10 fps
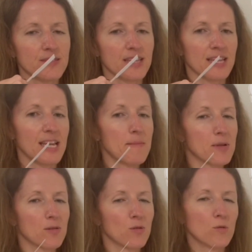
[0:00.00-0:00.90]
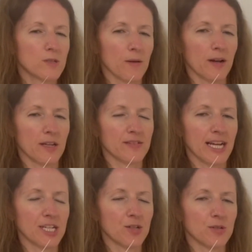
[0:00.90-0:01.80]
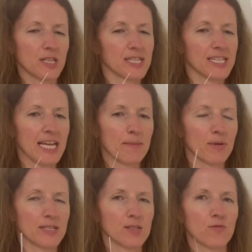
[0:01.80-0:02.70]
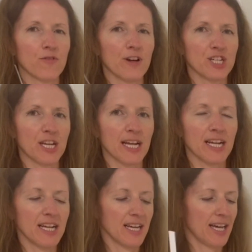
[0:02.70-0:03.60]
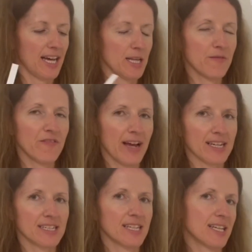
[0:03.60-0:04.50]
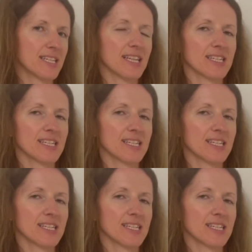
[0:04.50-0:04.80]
The lemon also kind of takes you to the sea because it's refreshing, and in fact, testing this